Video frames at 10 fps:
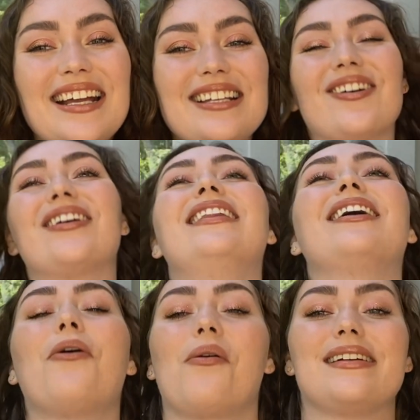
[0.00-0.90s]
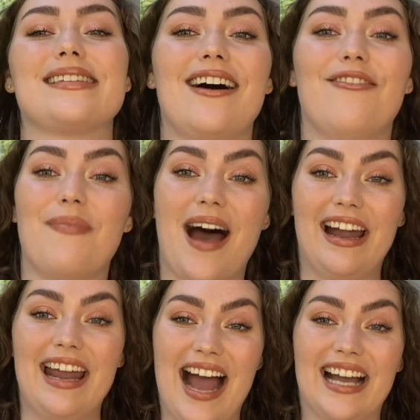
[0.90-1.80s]
during the course of
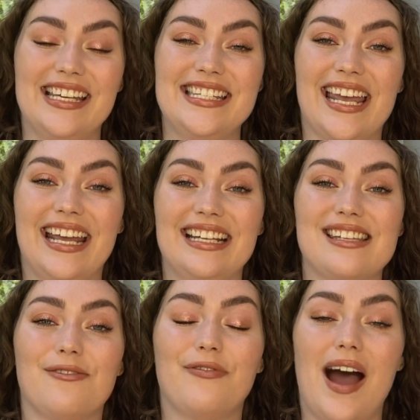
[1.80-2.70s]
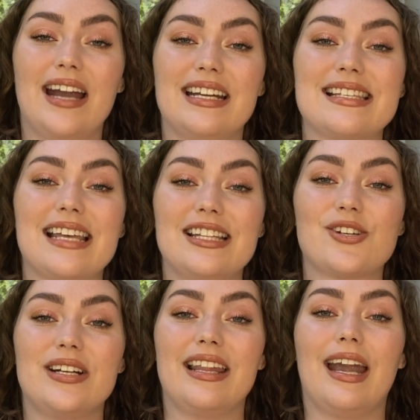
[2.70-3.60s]
my Accutane to find a
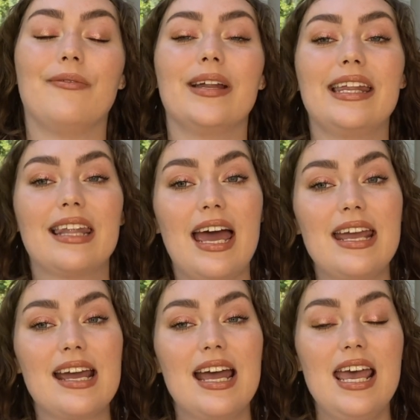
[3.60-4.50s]
sunscreen that I really like.